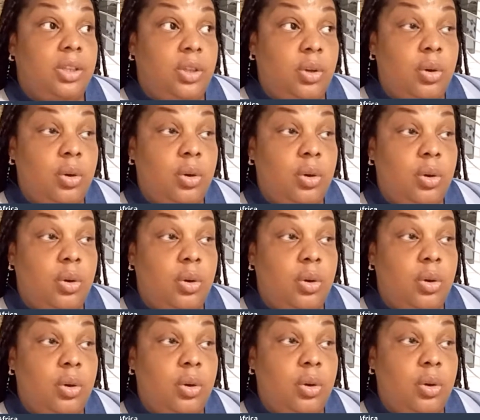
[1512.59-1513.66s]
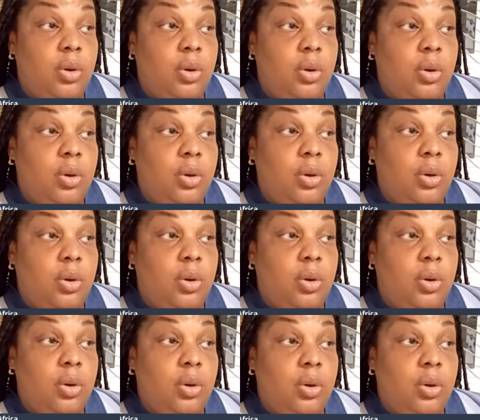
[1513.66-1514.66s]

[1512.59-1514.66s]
You might have to expose your child.